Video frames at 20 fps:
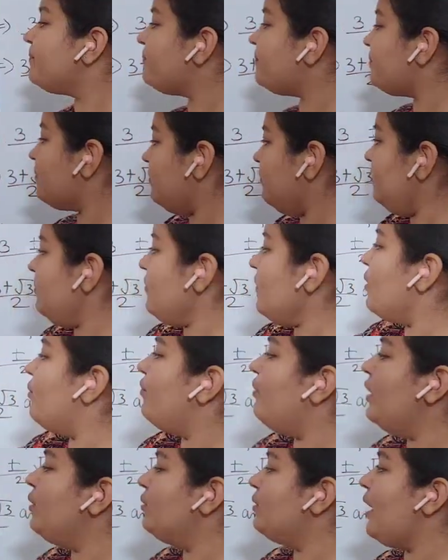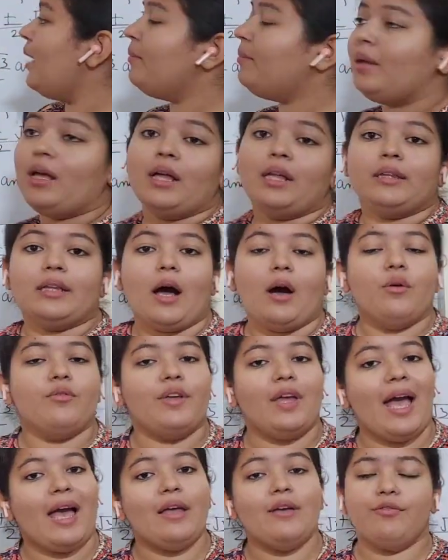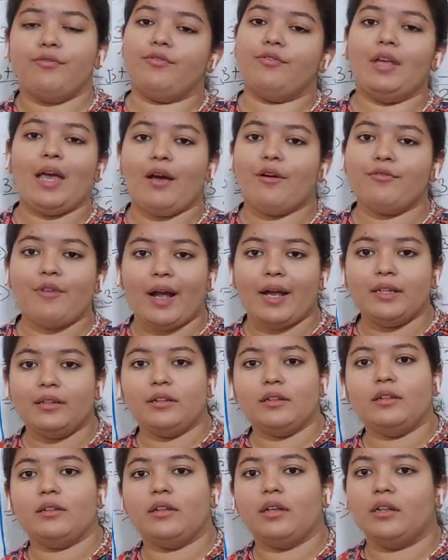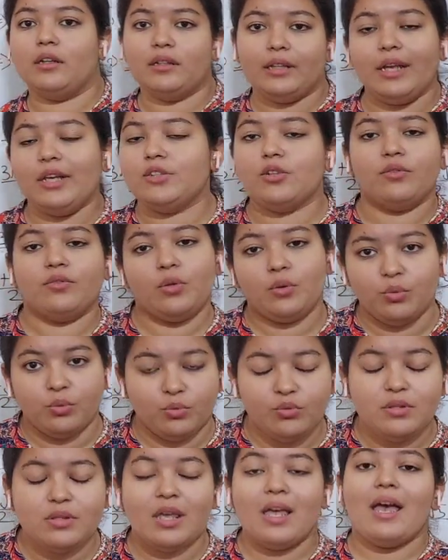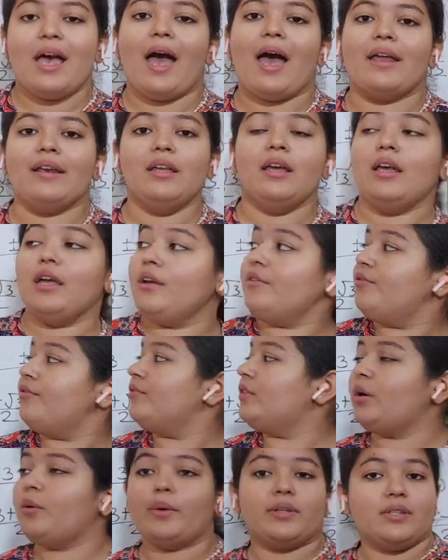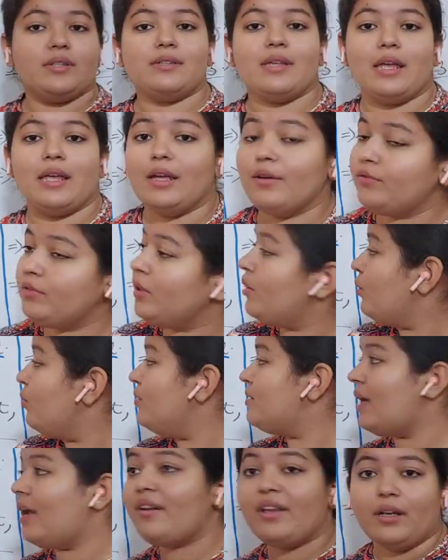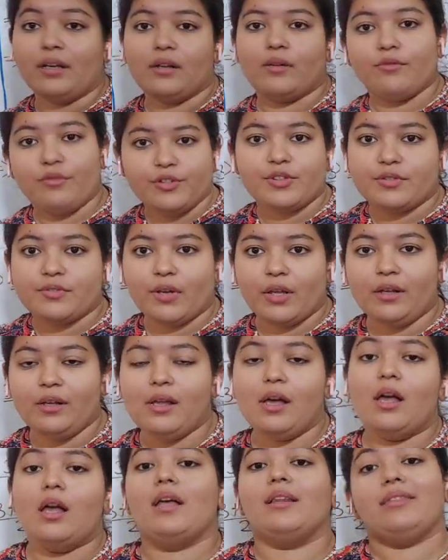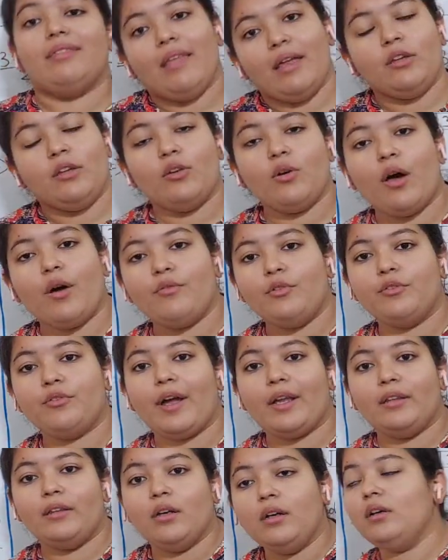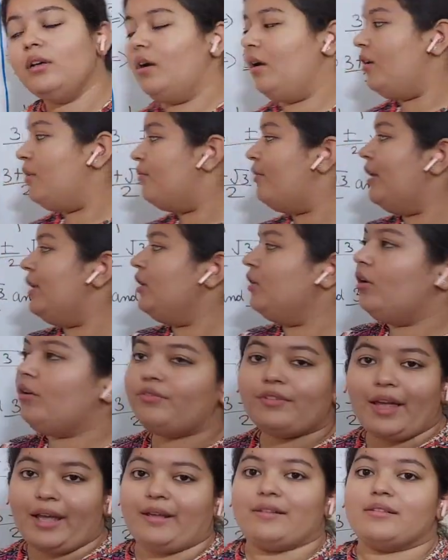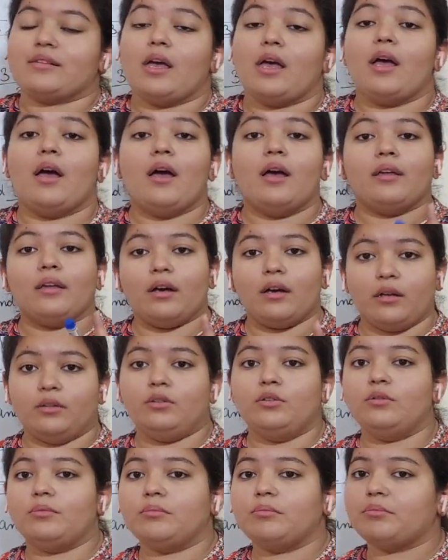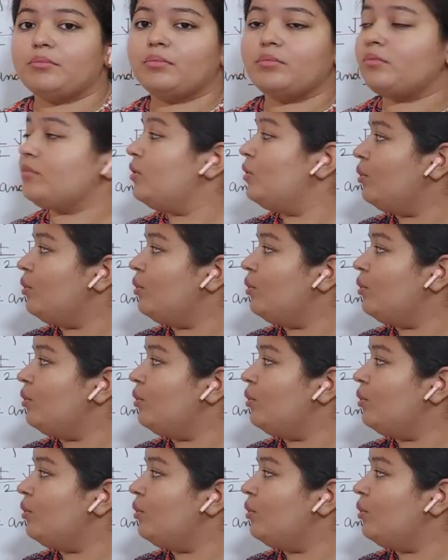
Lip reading: we know now if we have find the nature of the roots, and if the question says if the roots are real, which is real, then you have to find the value of x. Note that